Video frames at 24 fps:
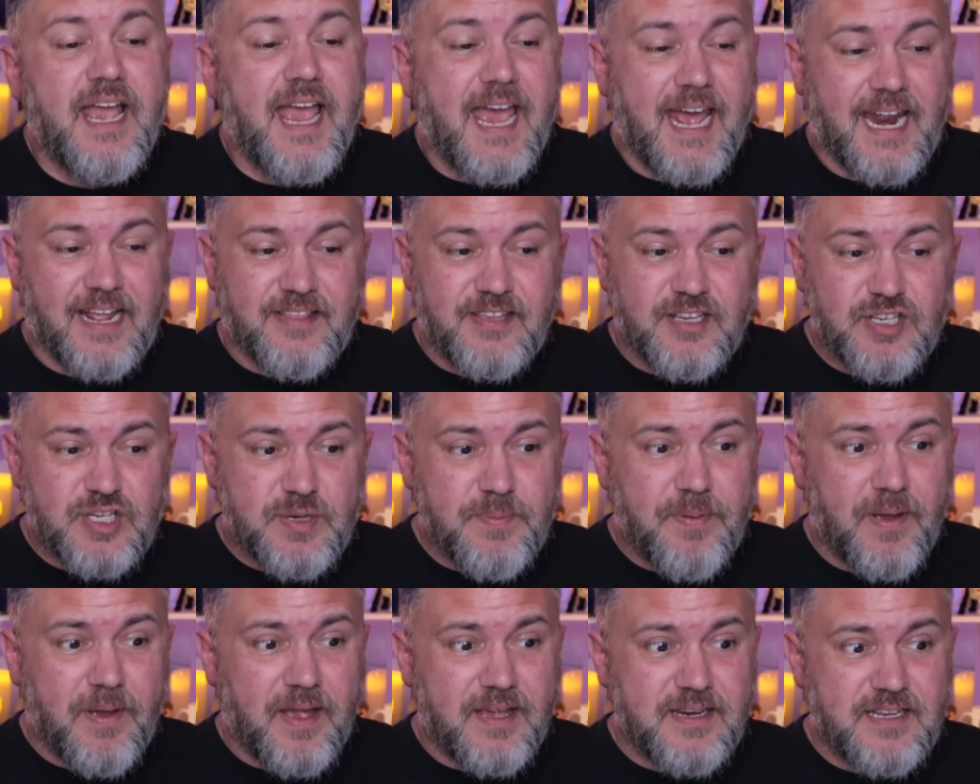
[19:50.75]
And I think
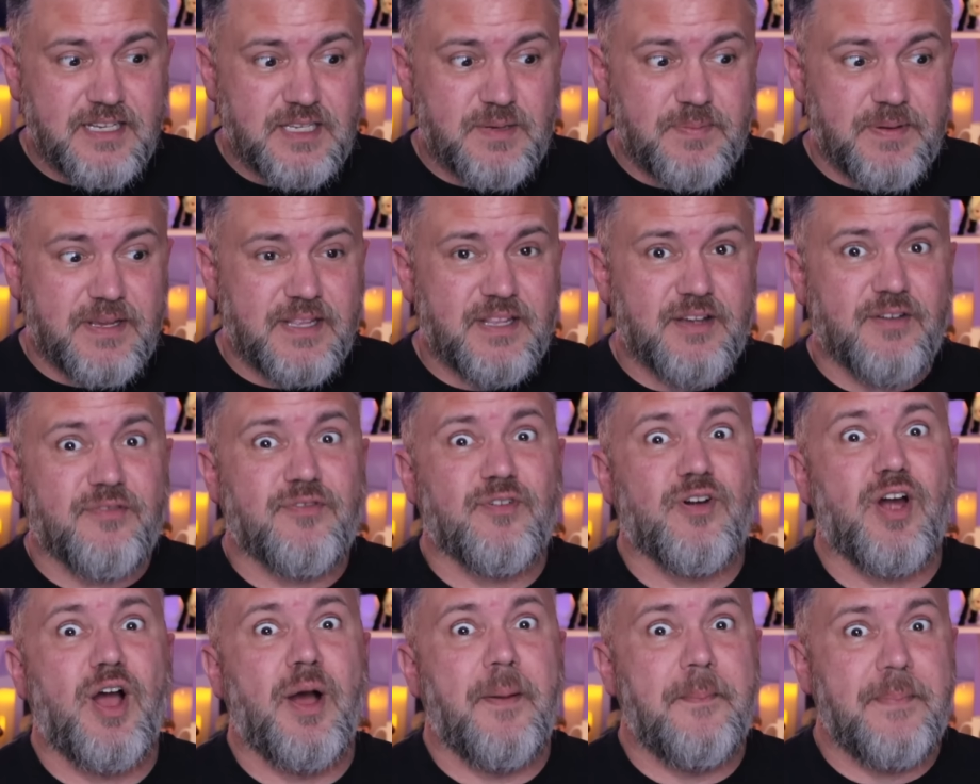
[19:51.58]
she probably needs to be in there
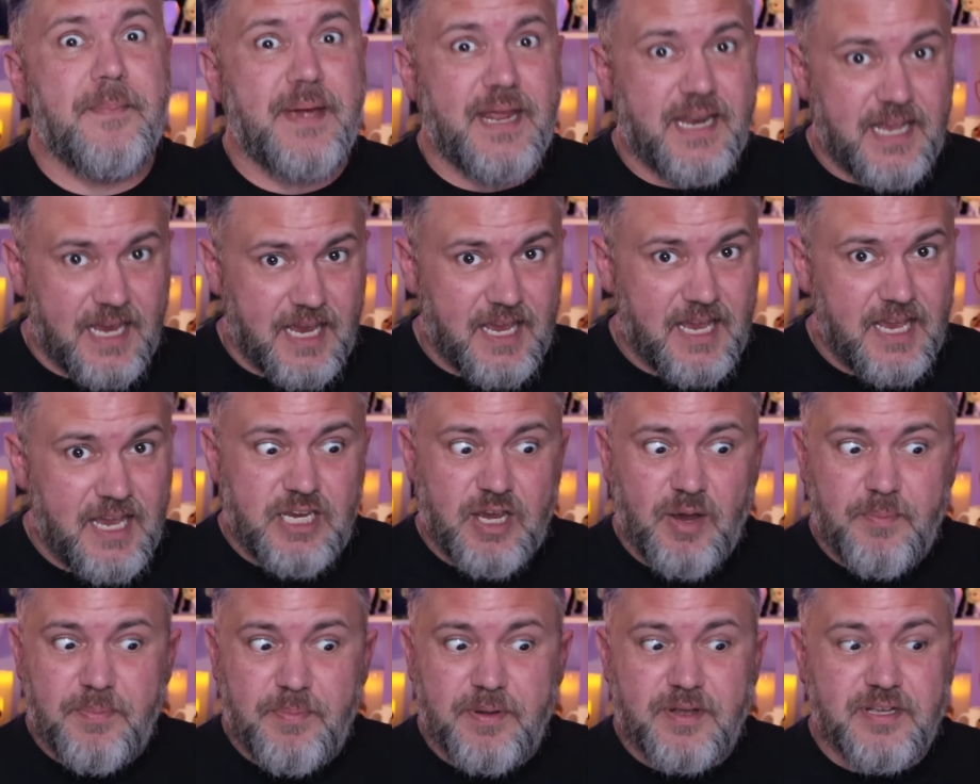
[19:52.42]
for a minute,
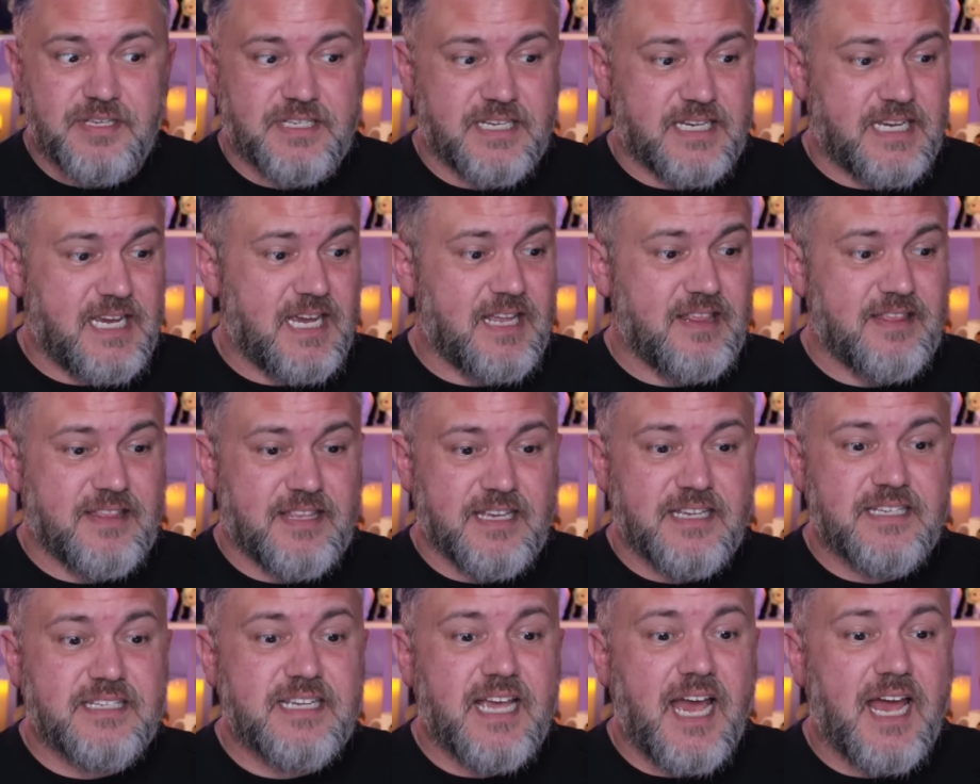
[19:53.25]
you know, because again,
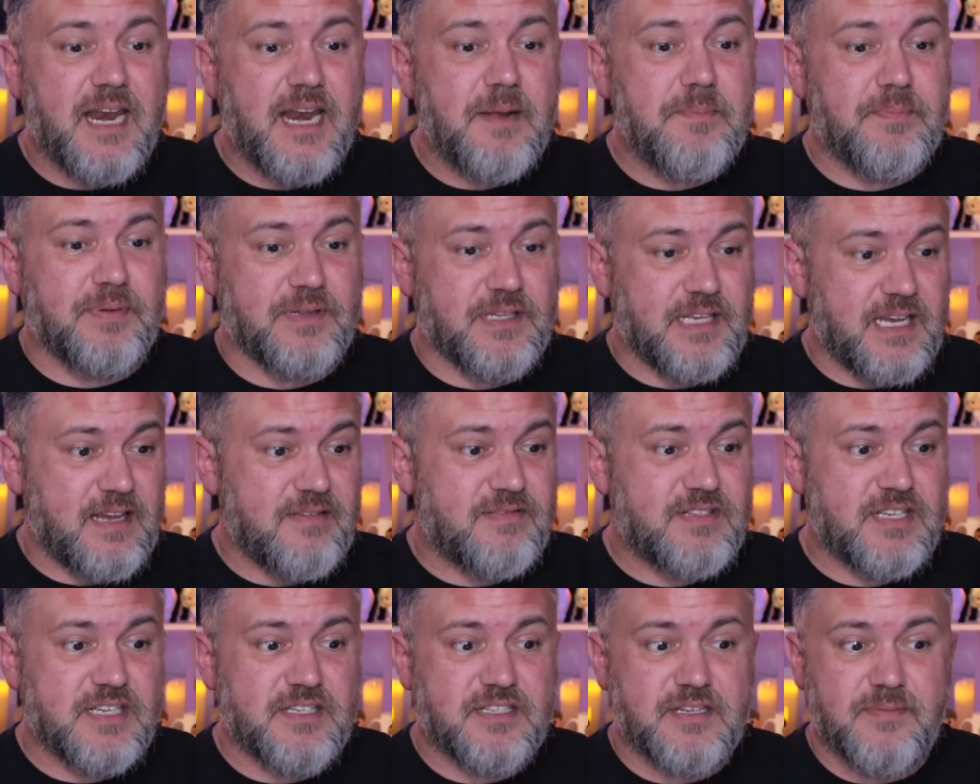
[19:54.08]
this kind of
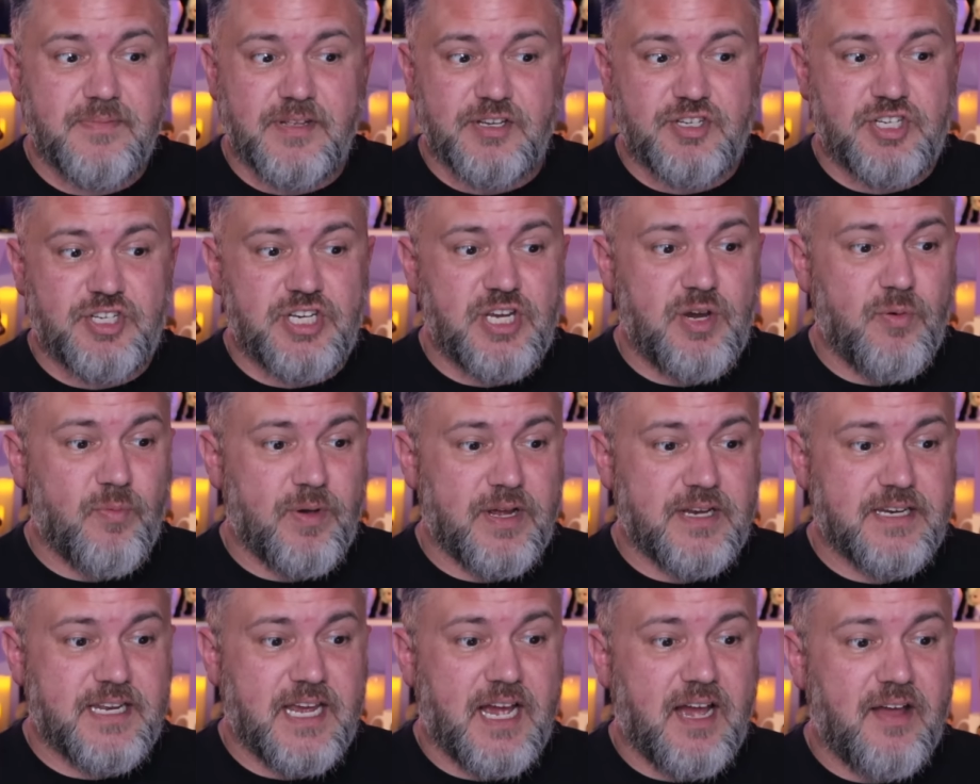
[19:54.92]
belief system that she
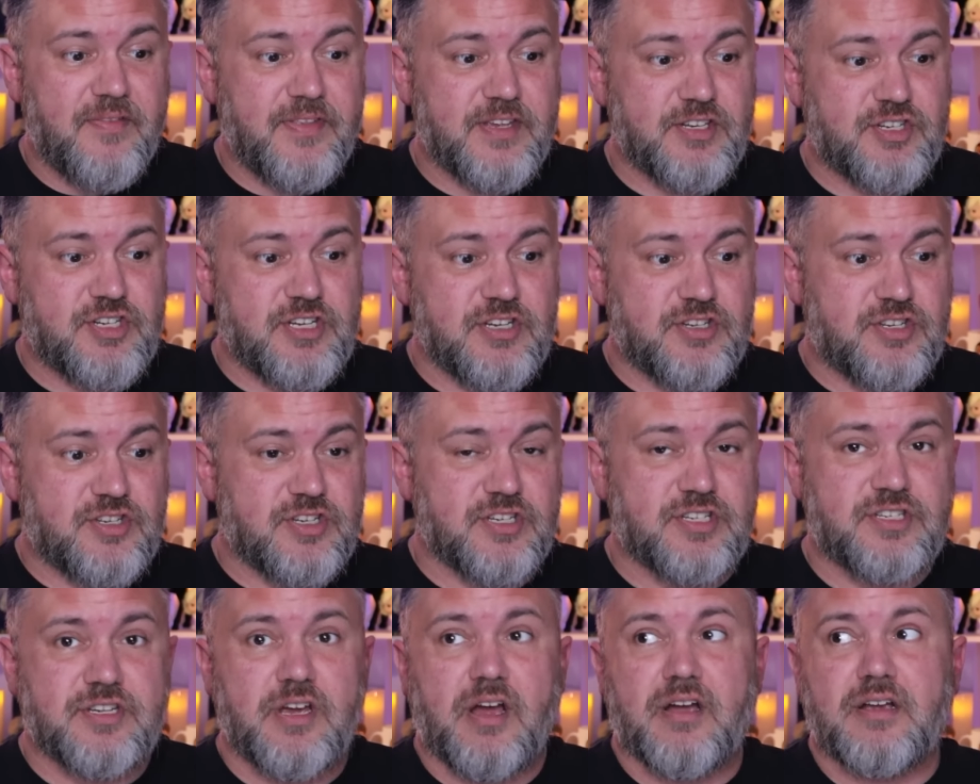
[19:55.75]
went down that she's
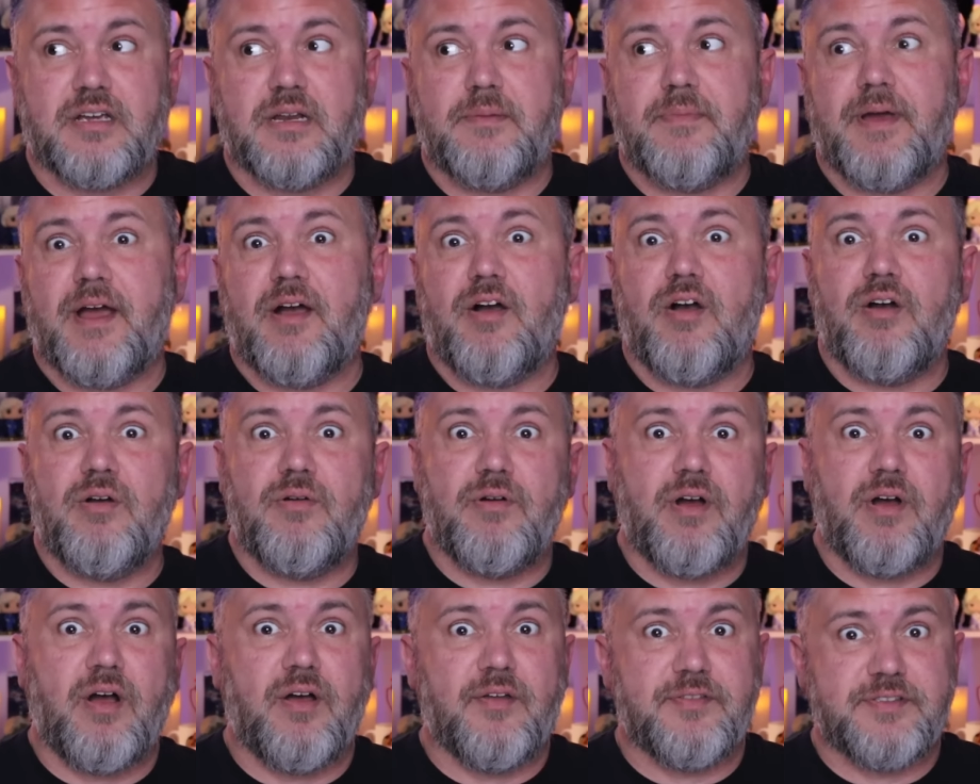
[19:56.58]
just talking about,
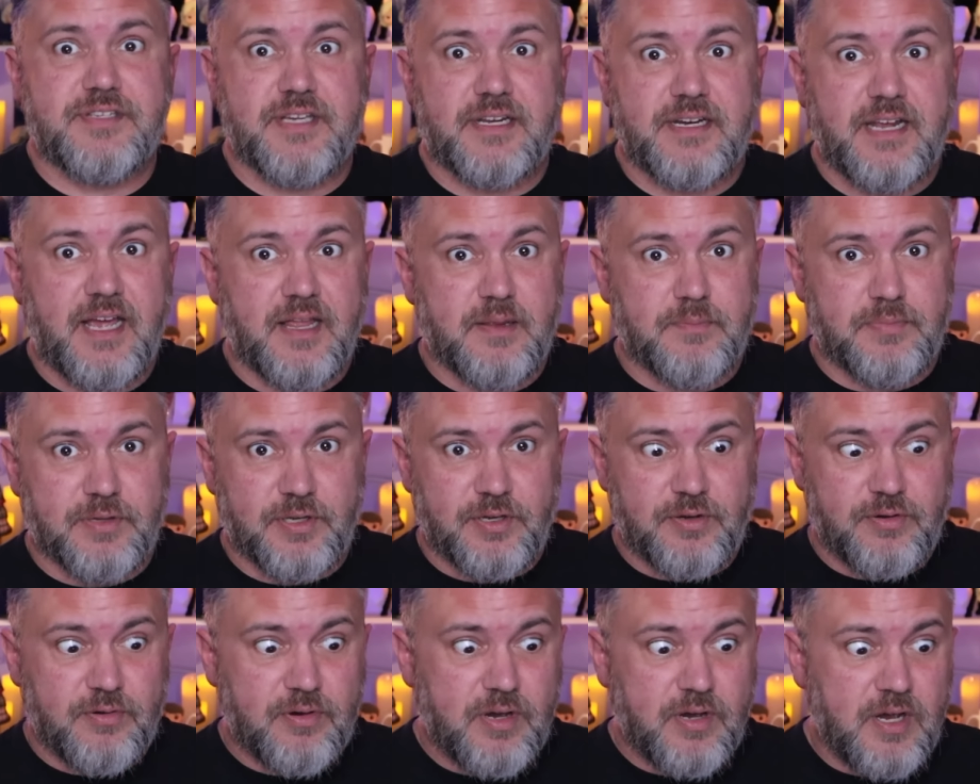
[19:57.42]
oh, all of a sudden out of the
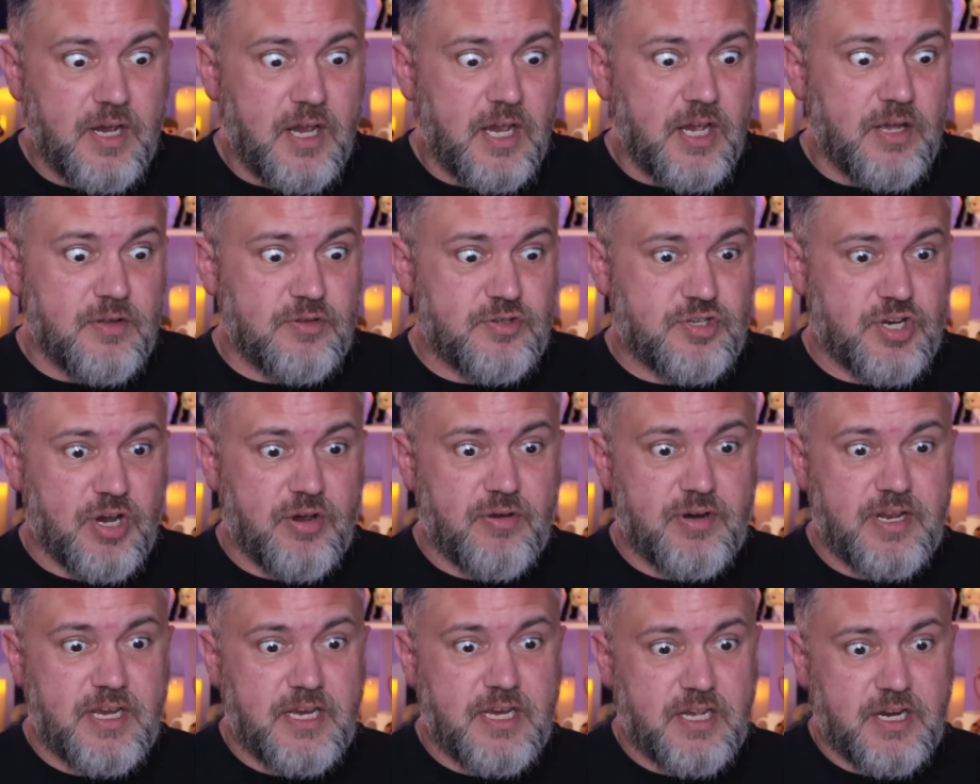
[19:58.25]
blue,
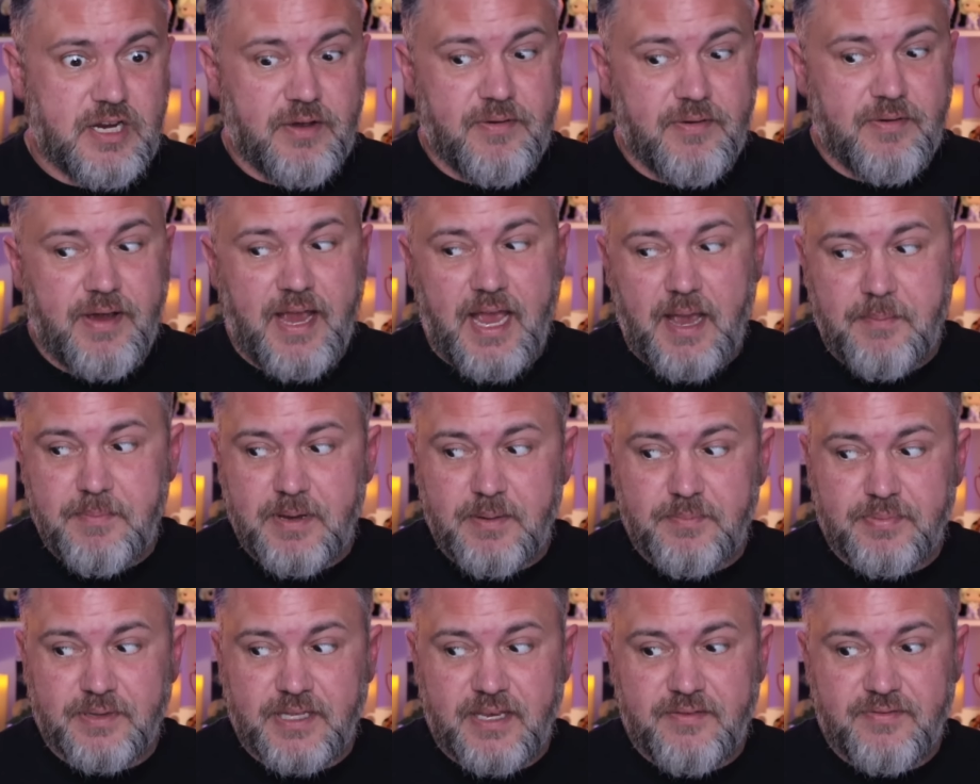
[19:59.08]
Jodi, you know, had me
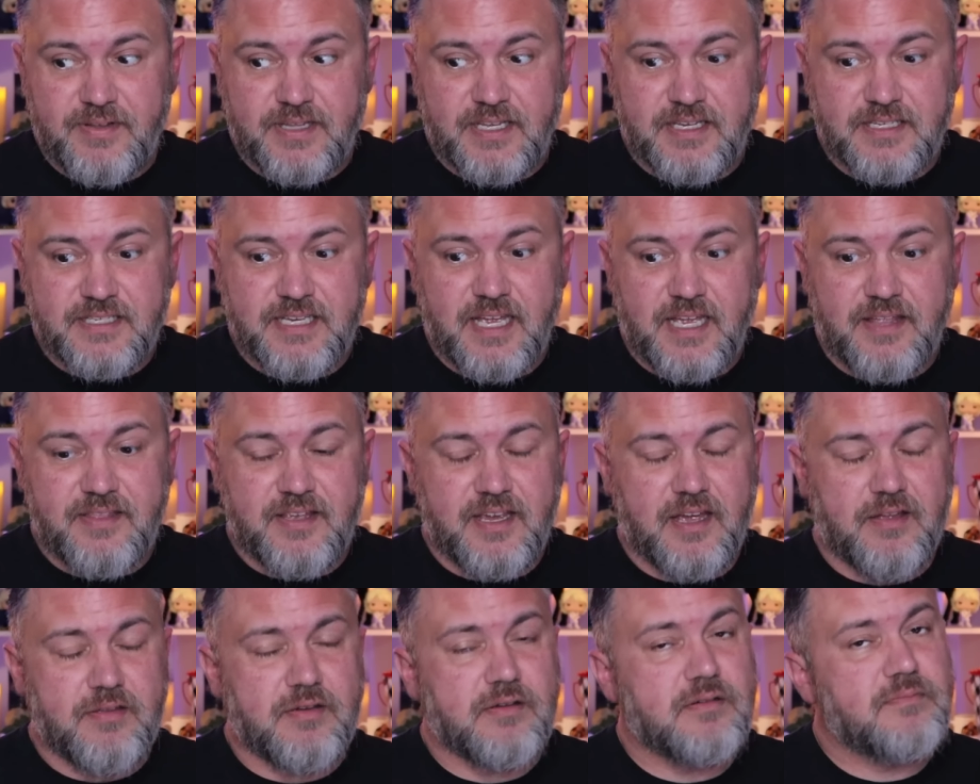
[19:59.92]
believe in this, that, and the
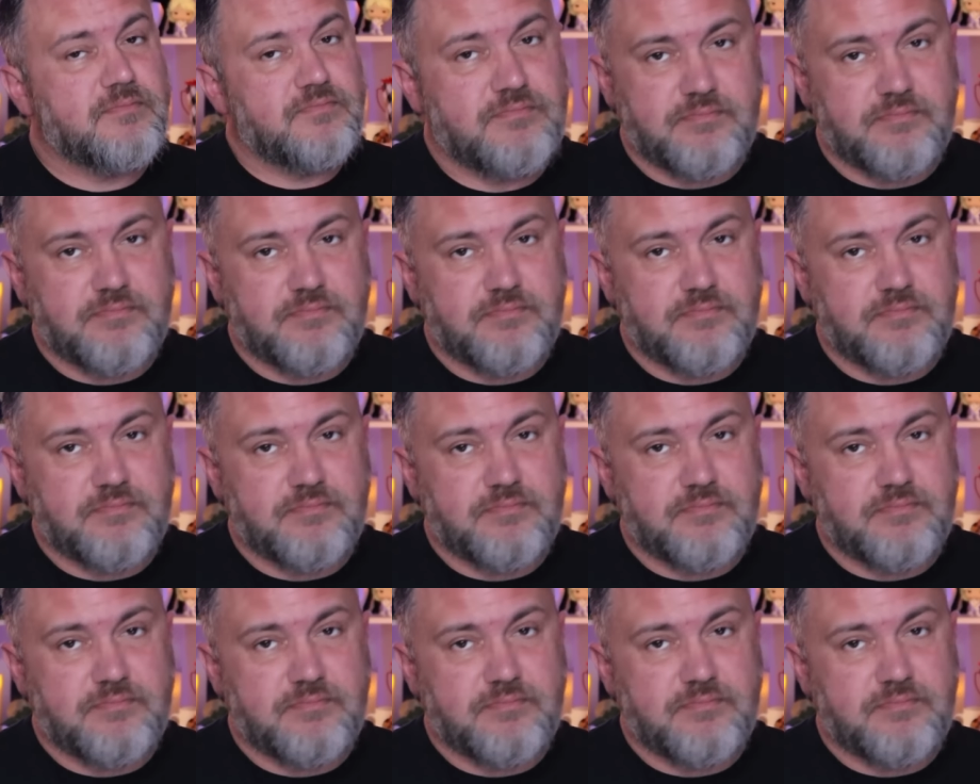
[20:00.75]
other.